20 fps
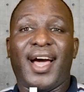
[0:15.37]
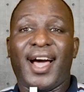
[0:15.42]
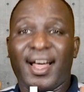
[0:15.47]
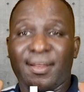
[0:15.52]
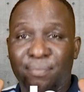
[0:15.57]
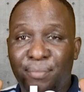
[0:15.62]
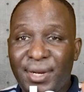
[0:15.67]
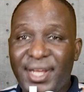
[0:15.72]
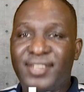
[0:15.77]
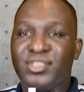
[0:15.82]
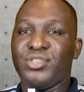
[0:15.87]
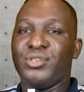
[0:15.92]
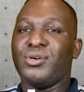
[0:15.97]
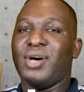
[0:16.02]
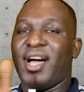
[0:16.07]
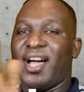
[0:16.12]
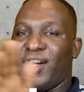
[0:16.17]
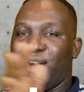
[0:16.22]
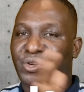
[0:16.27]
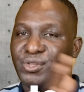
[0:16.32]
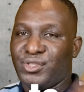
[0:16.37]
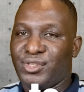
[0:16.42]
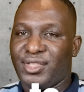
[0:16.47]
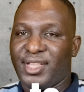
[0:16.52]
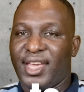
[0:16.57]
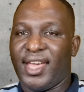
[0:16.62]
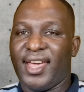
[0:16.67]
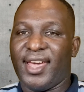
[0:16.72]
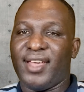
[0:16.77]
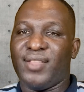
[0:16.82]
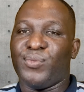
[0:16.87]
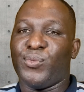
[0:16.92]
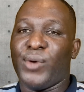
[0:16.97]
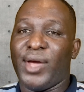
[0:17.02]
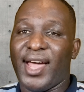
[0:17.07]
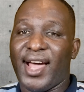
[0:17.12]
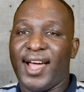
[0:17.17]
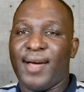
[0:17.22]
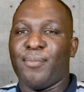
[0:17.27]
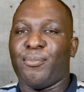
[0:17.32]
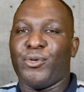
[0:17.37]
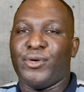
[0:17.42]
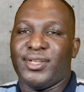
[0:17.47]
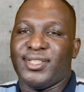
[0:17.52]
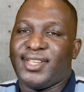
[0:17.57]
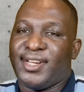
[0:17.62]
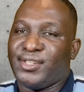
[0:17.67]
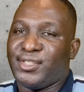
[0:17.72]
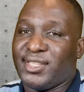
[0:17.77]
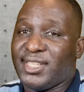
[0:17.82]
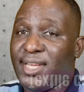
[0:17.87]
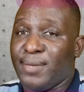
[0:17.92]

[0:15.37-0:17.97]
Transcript: And please do hang on to the end where I point out